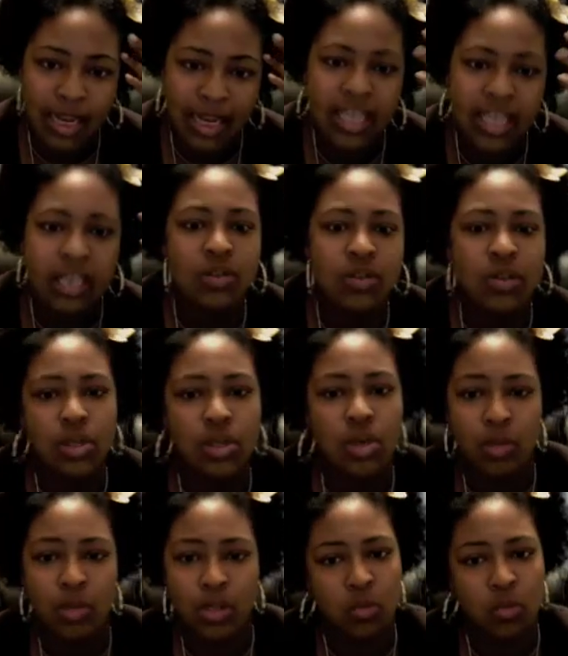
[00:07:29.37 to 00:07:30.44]
It gives you so
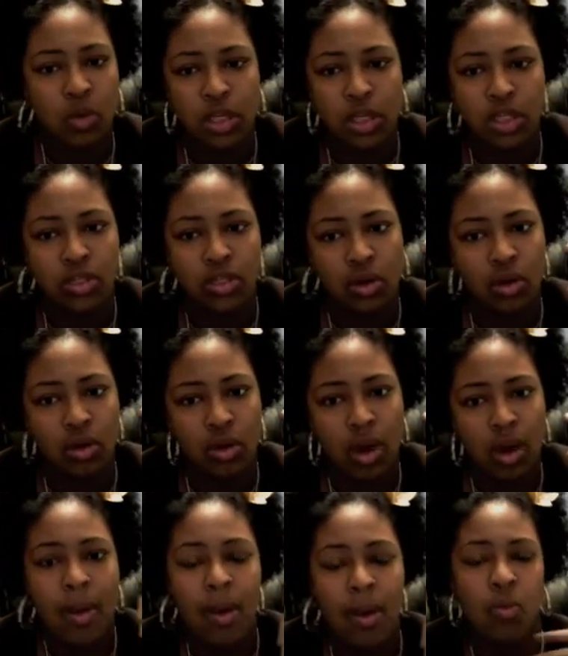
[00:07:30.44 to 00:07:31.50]
much more control
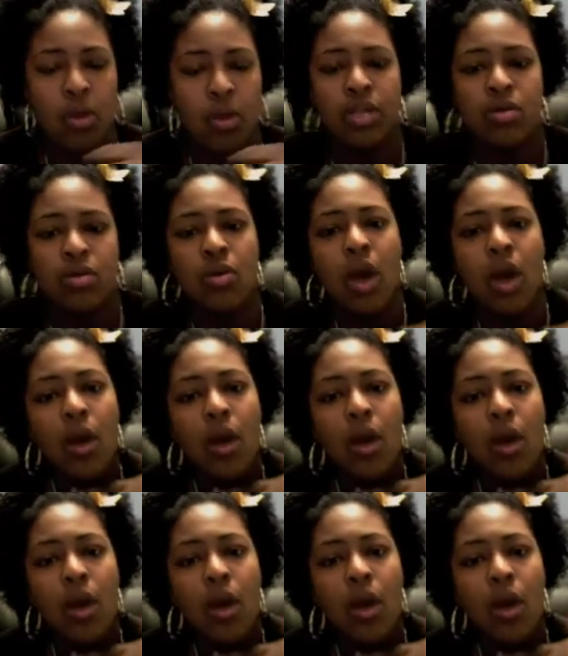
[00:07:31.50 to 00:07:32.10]
about what you